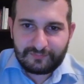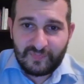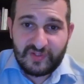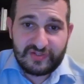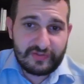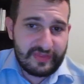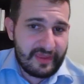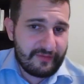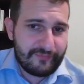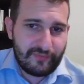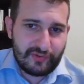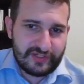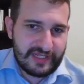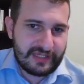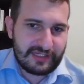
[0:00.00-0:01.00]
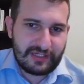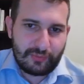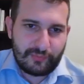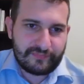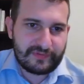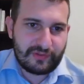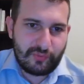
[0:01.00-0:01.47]
So therefore taking
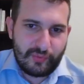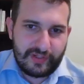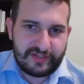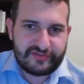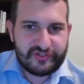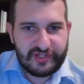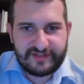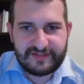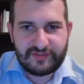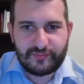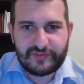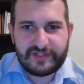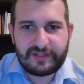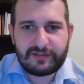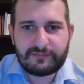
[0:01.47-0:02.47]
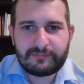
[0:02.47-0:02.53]
with the queen is just losing,